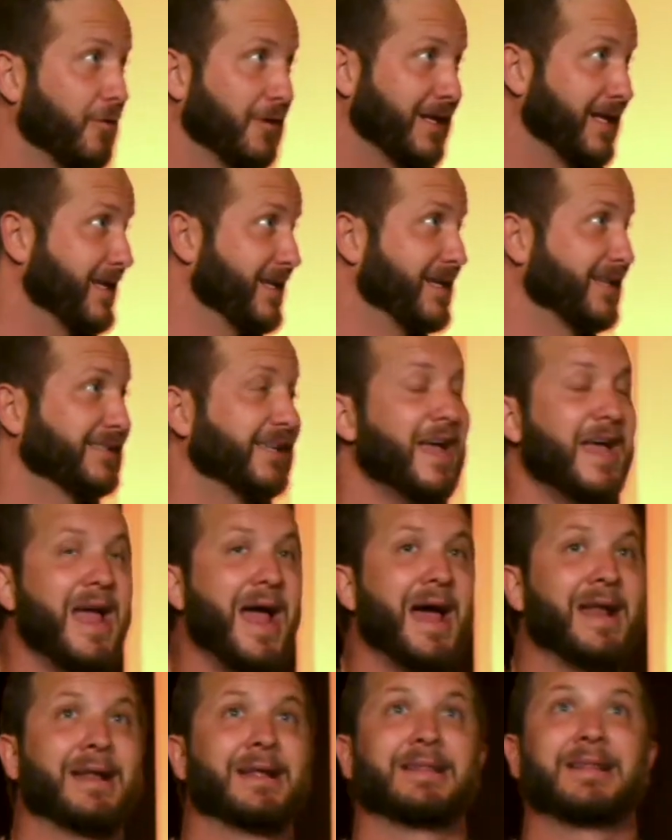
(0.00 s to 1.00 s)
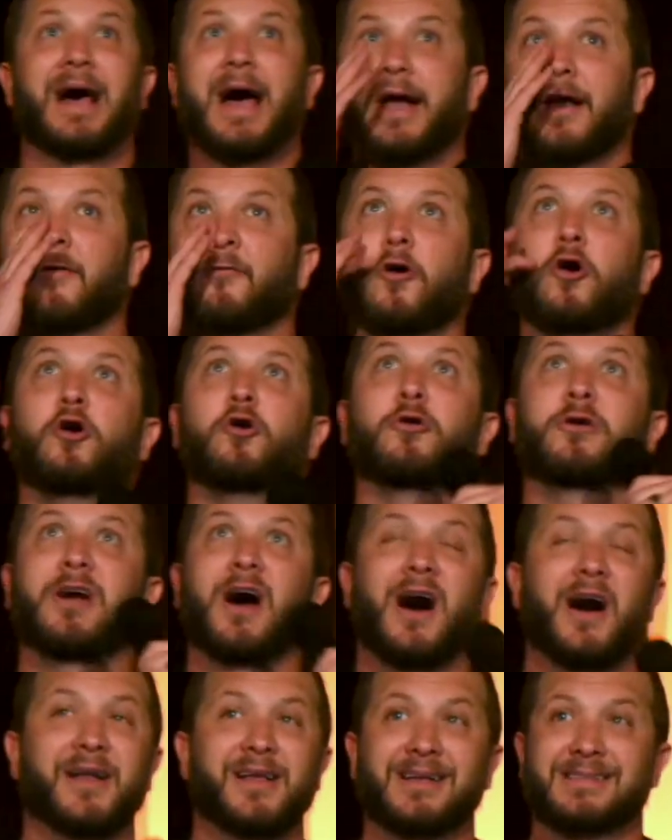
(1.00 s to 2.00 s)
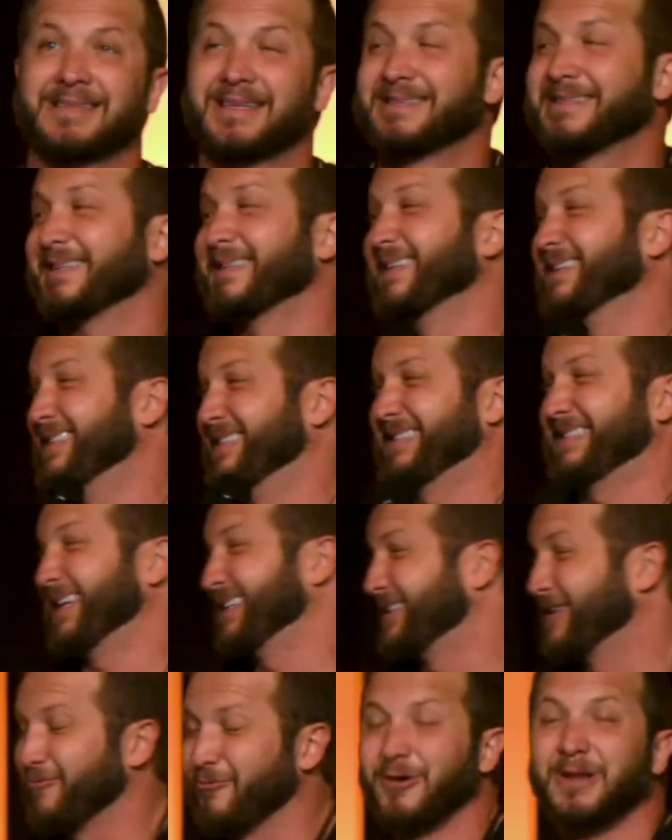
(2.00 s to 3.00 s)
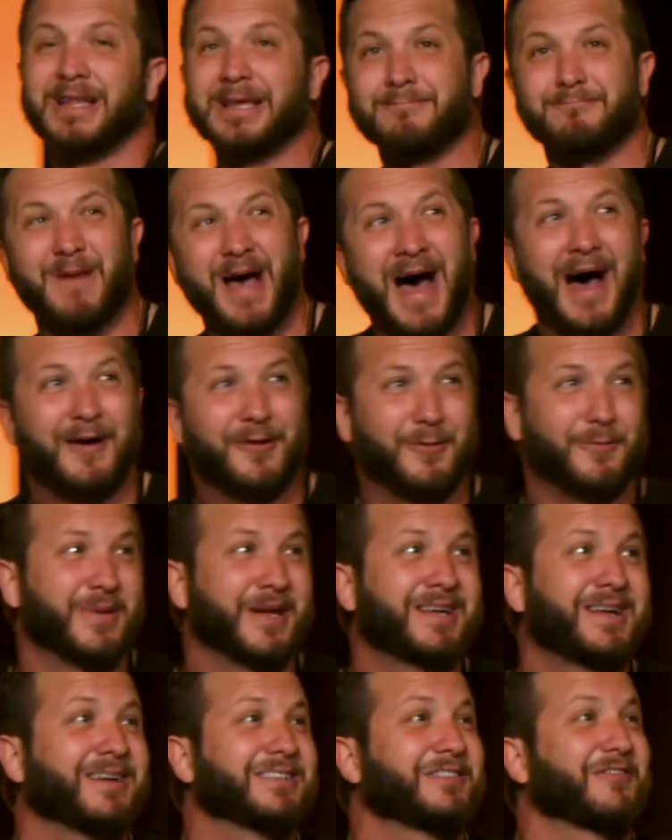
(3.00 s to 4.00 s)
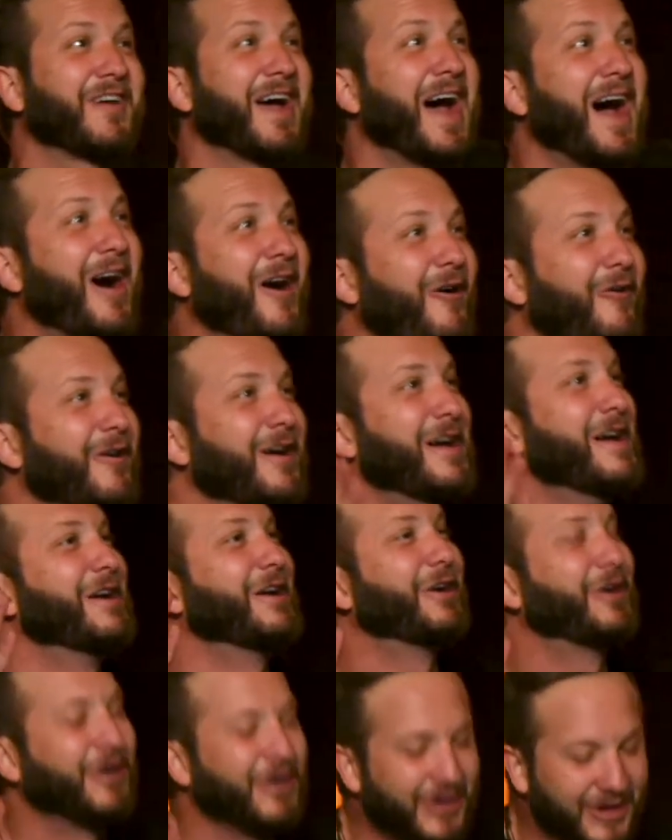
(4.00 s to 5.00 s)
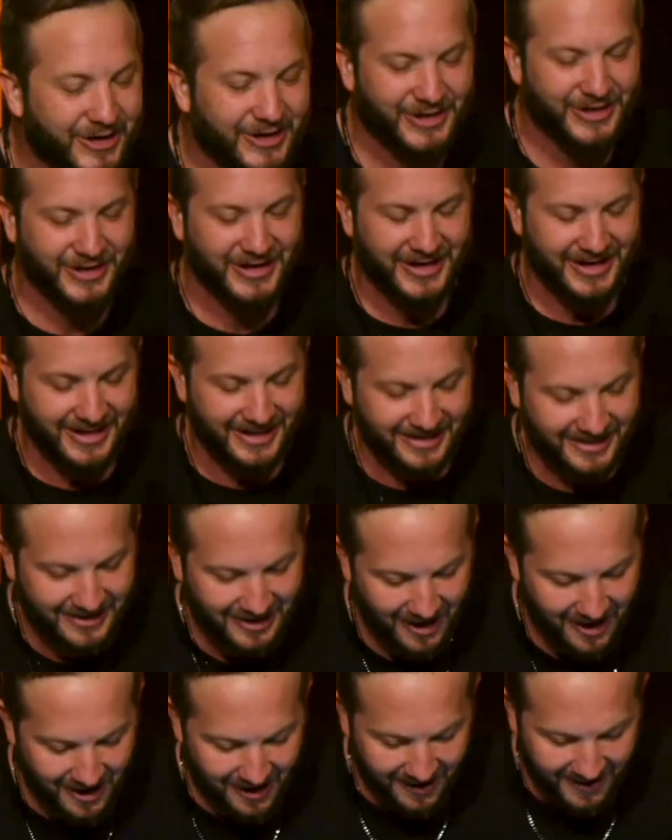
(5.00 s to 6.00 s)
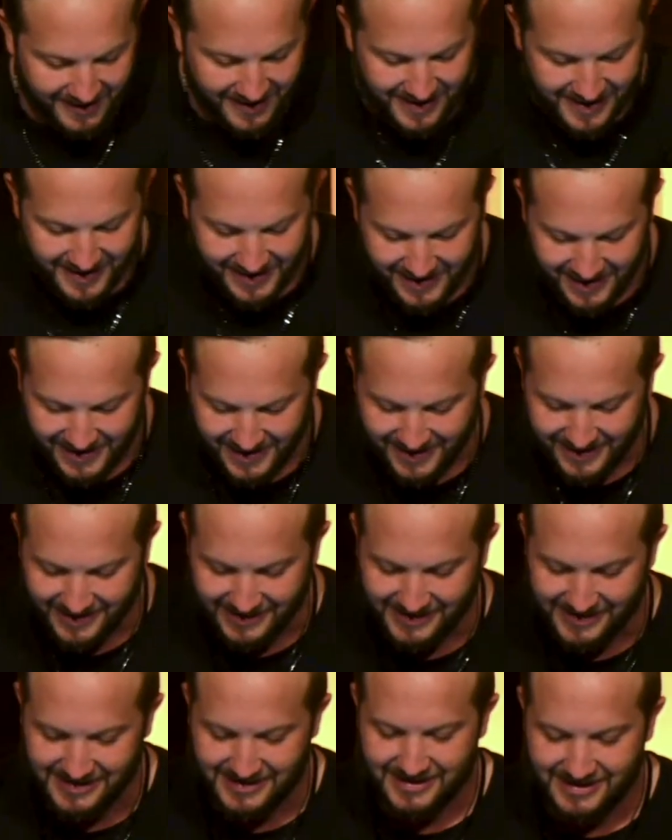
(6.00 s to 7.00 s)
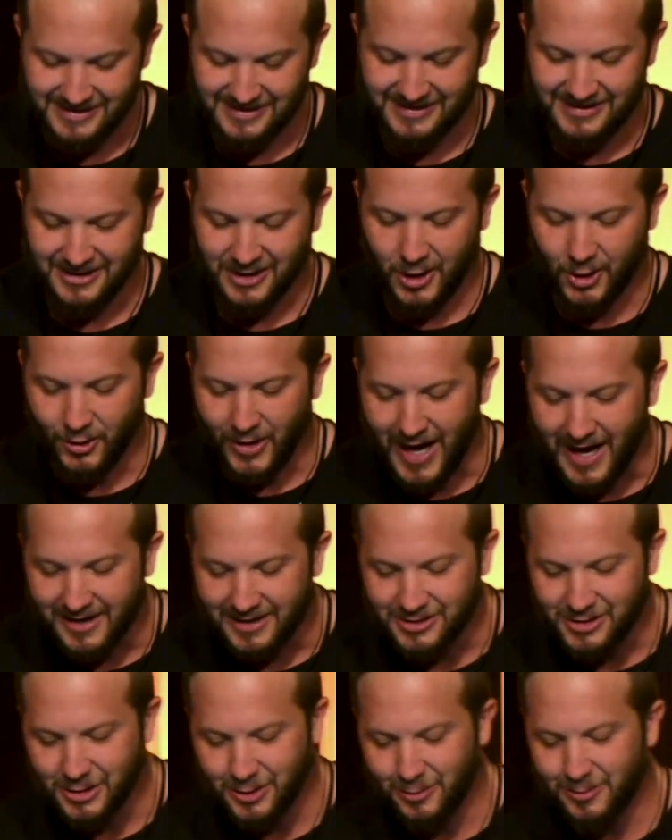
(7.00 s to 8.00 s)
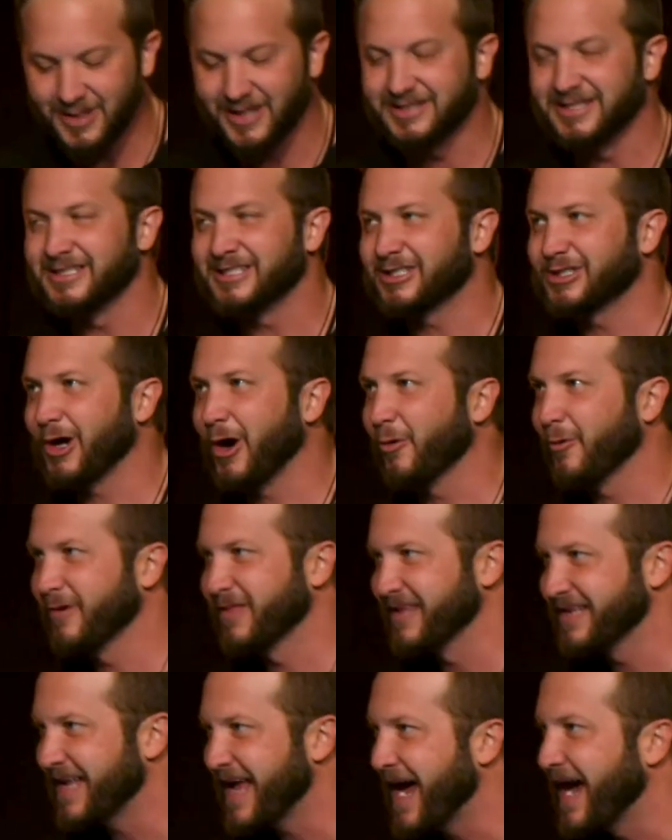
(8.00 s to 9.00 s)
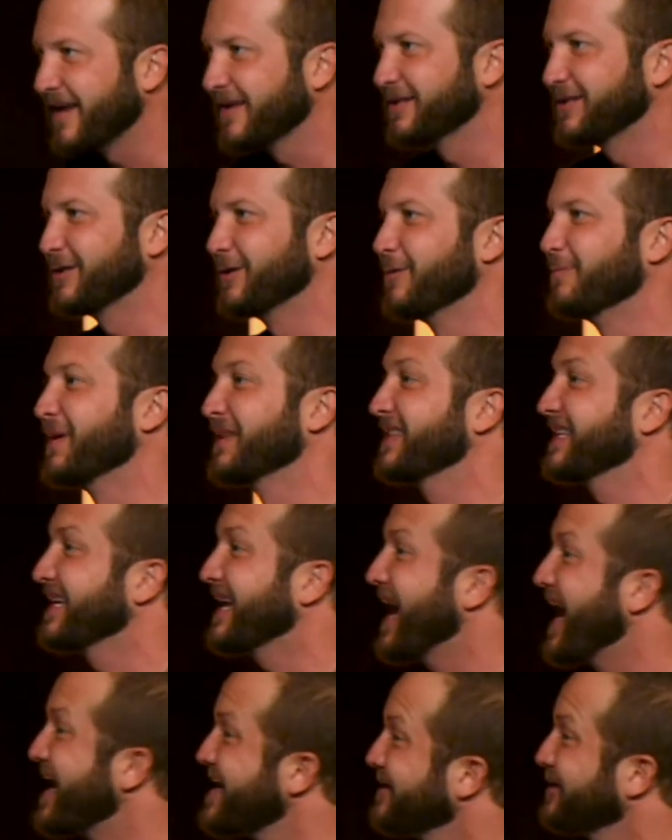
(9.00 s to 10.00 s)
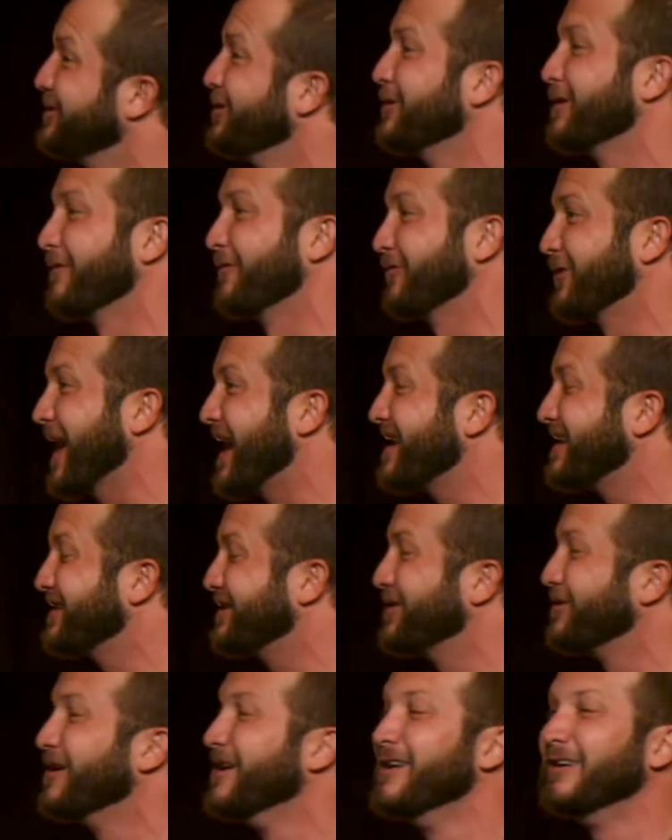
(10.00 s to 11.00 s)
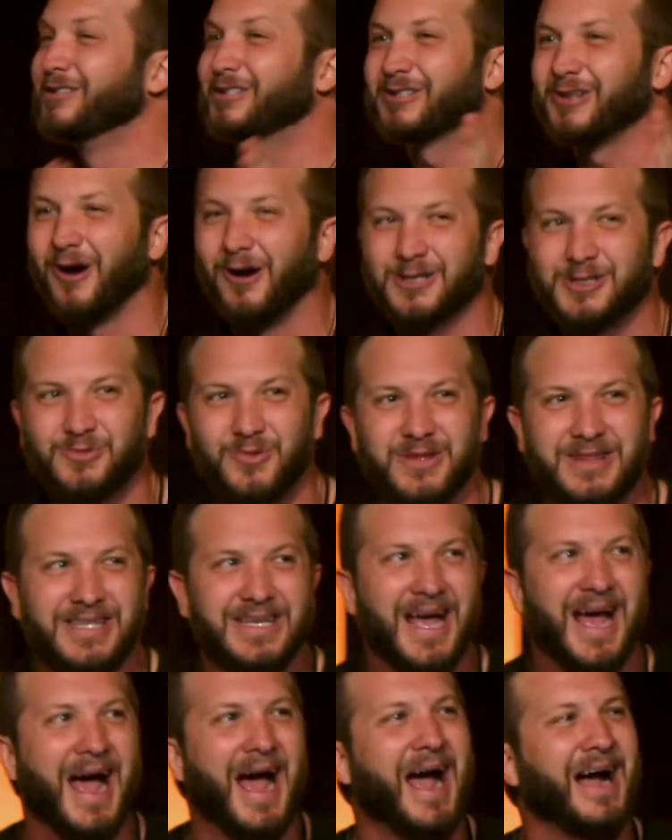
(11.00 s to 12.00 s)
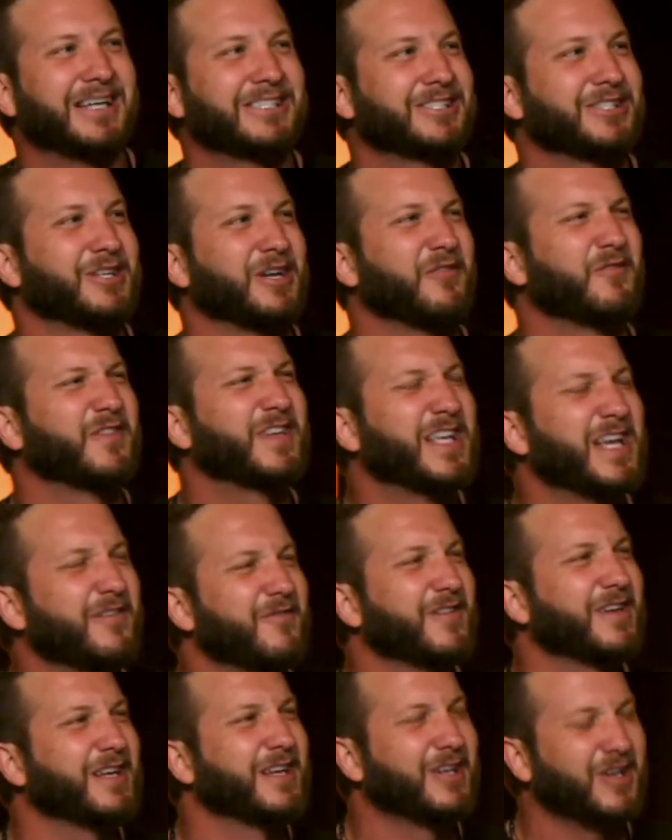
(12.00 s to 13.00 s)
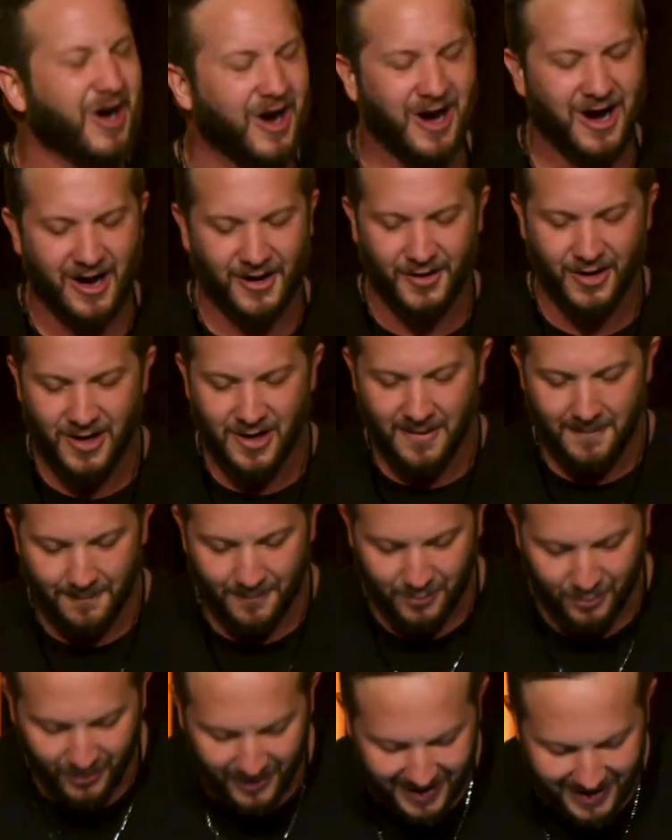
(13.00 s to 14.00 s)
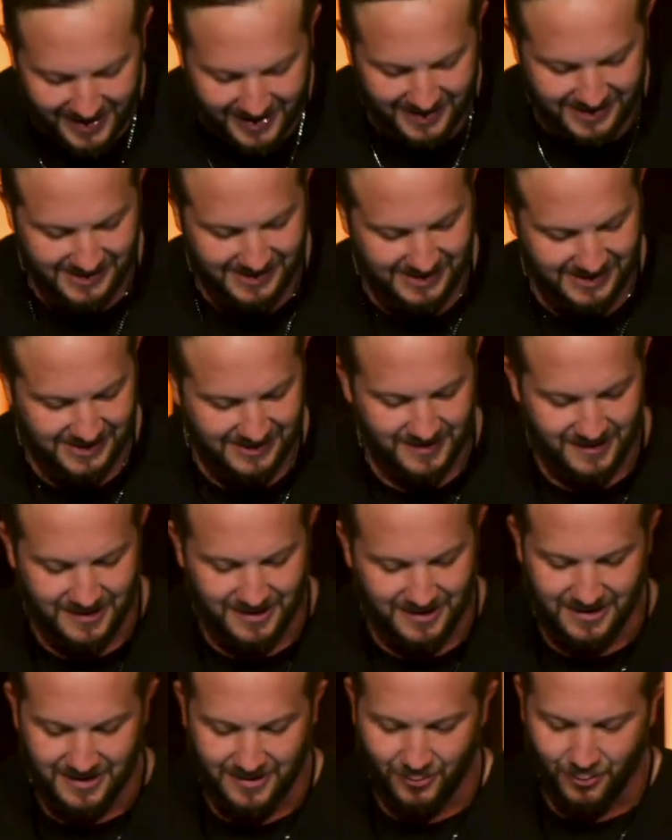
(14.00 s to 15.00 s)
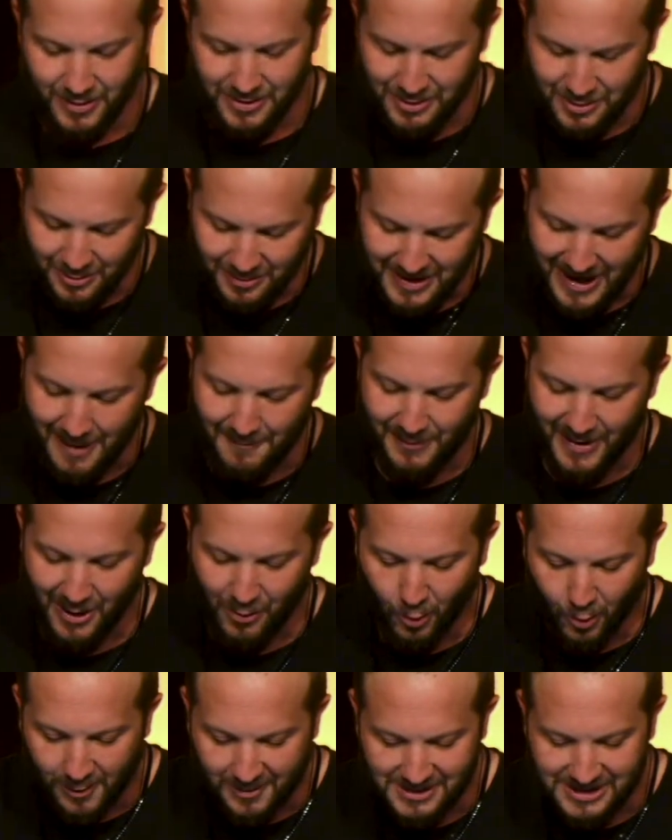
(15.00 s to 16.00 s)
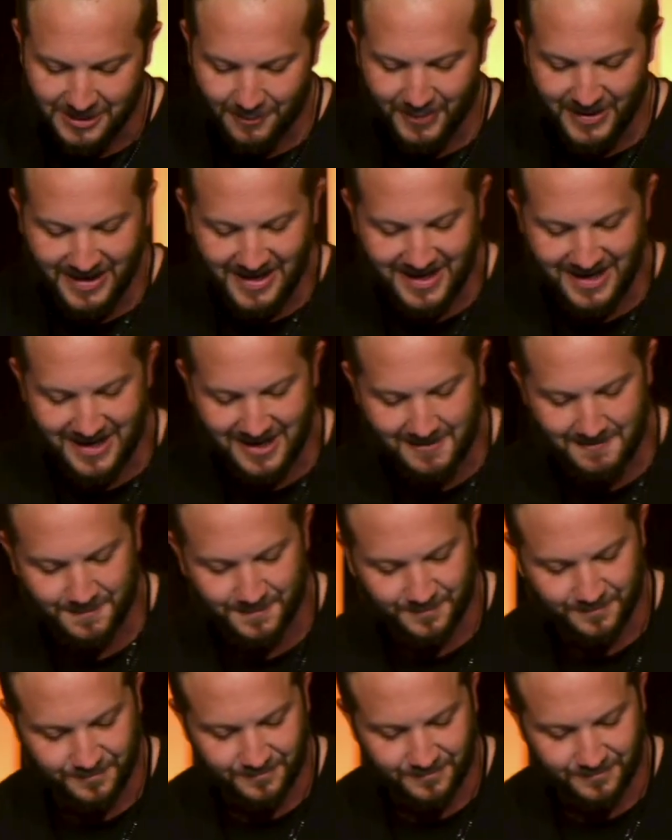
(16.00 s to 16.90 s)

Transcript: He is. And in light of who God is, listen, this doesn't really matter because of how good God is. Gratitude doesn't start with an attitude, but the attitude of gratitude starts with the action of giving God praise. We do that by worshiping Him.